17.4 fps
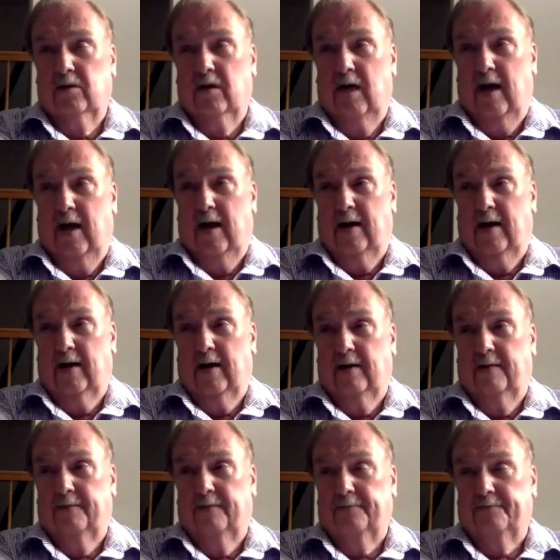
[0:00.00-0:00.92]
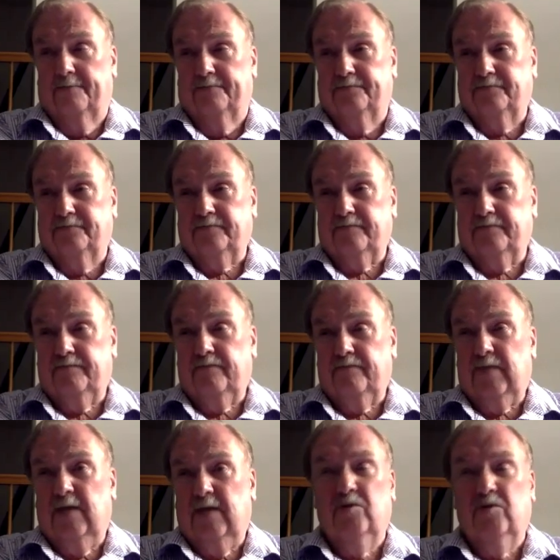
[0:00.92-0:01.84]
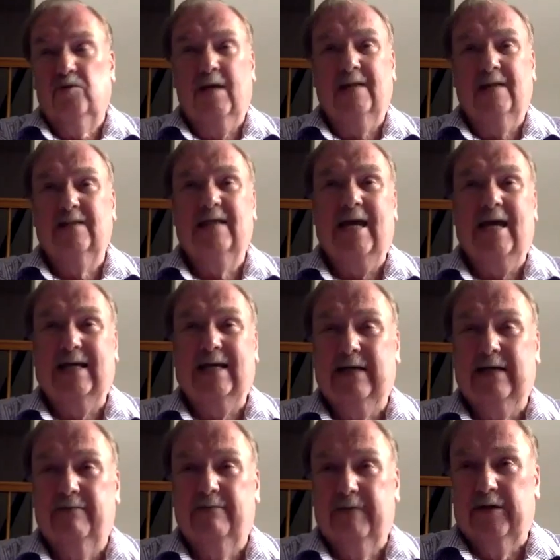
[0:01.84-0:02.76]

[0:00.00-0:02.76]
uh, transcending